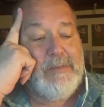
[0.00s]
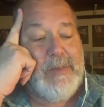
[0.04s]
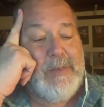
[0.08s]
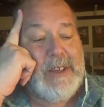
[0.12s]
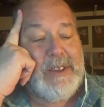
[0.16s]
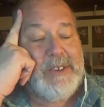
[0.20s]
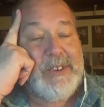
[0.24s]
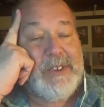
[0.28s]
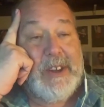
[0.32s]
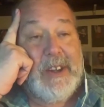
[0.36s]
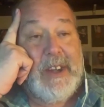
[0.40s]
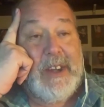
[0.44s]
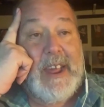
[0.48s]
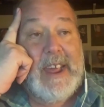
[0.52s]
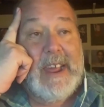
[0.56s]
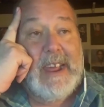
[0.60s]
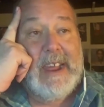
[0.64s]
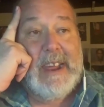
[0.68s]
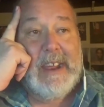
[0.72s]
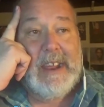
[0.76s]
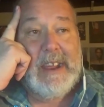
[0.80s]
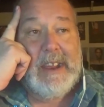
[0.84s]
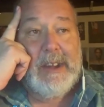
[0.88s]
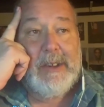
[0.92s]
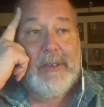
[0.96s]
But
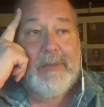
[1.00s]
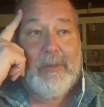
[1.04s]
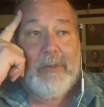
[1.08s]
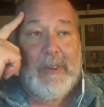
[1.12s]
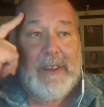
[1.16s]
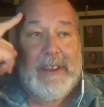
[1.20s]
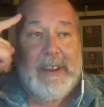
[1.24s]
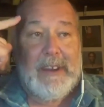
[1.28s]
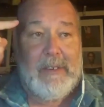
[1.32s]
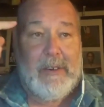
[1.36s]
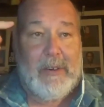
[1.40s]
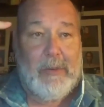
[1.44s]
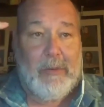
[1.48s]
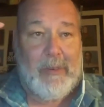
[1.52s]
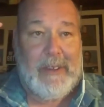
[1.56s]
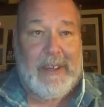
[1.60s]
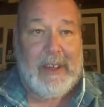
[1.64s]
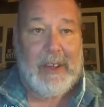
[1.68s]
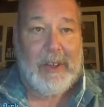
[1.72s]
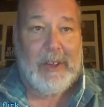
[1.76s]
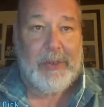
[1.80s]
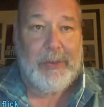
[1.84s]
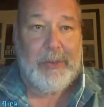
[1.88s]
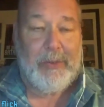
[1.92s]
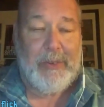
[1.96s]
today, here in
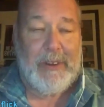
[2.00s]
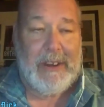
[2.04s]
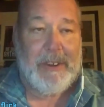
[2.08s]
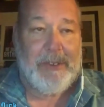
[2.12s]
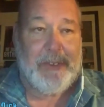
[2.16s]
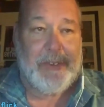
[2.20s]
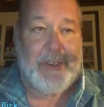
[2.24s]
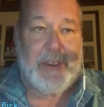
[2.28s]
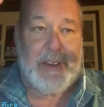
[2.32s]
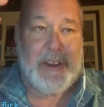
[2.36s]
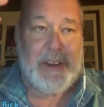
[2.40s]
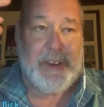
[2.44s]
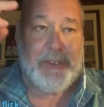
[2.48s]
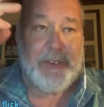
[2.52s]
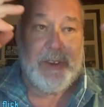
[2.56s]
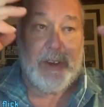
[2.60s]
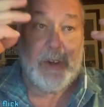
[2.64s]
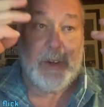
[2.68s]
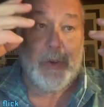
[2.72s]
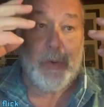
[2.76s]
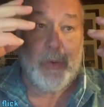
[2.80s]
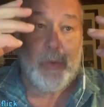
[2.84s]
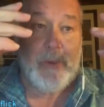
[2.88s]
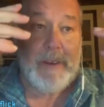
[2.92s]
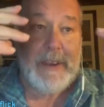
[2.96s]
Wales, it's a
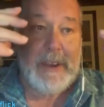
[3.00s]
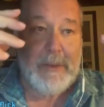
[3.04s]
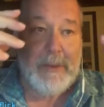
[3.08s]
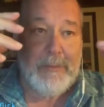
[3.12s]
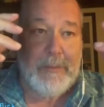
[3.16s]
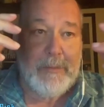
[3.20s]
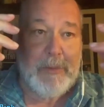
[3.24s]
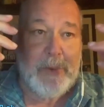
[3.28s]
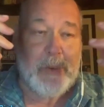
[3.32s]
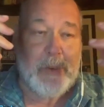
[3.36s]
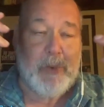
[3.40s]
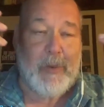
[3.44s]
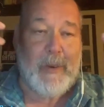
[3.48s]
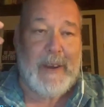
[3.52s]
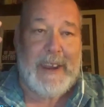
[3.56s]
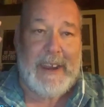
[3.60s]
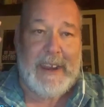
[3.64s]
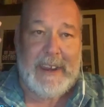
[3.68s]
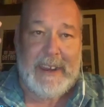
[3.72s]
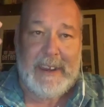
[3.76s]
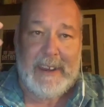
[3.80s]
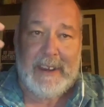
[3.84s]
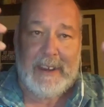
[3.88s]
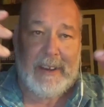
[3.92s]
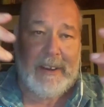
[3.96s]
grim,
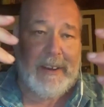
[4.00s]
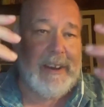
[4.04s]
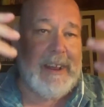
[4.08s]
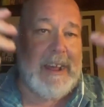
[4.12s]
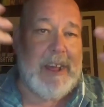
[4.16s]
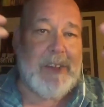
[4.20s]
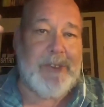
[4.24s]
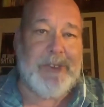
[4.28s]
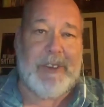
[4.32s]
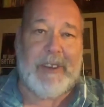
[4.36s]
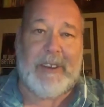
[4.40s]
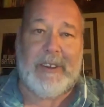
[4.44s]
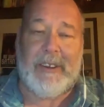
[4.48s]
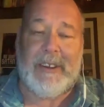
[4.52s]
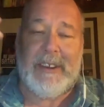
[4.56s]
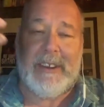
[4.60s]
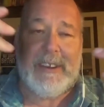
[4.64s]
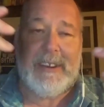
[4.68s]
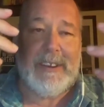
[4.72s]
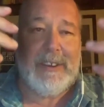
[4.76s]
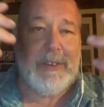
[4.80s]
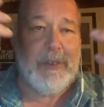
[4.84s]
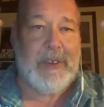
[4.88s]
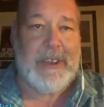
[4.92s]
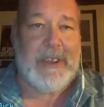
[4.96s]
gray,
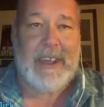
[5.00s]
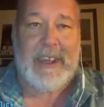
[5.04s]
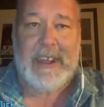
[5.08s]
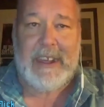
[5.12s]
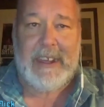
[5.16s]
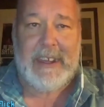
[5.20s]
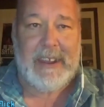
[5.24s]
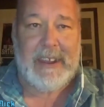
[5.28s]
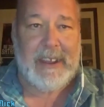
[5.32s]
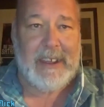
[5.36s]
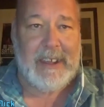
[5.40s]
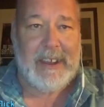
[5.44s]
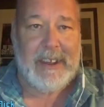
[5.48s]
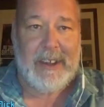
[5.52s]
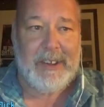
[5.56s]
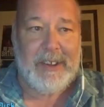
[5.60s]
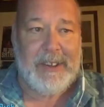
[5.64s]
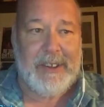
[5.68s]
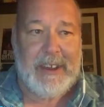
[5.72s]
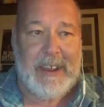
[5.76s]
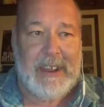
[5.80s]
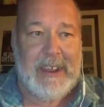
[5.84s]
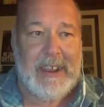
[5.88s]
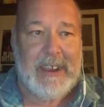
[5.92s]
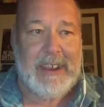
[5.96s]
classically UK kind
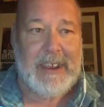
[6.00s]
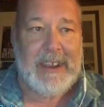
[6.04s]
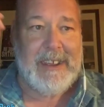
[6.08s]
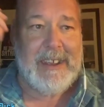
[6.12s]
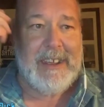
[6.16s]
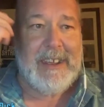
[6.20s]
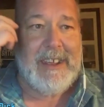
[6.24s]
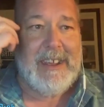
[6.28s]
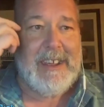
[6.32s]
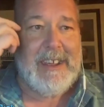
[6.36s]
of day.